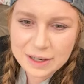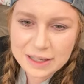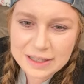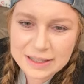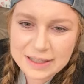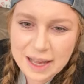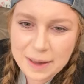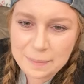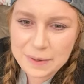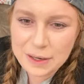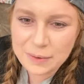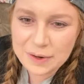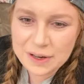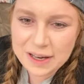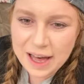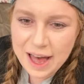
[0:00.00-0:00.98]
What's up,
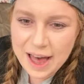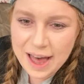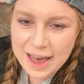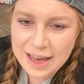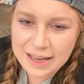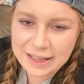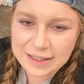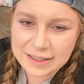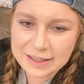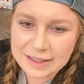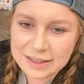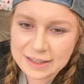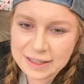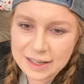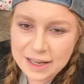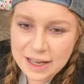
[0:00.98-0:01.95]
you
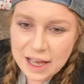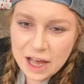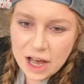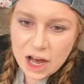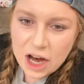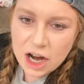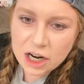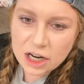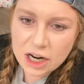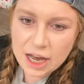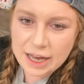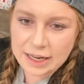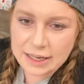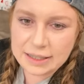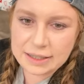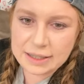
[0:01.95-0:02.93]
guys? All
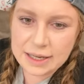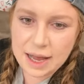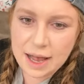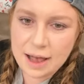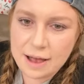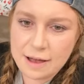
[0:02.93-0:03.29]
right.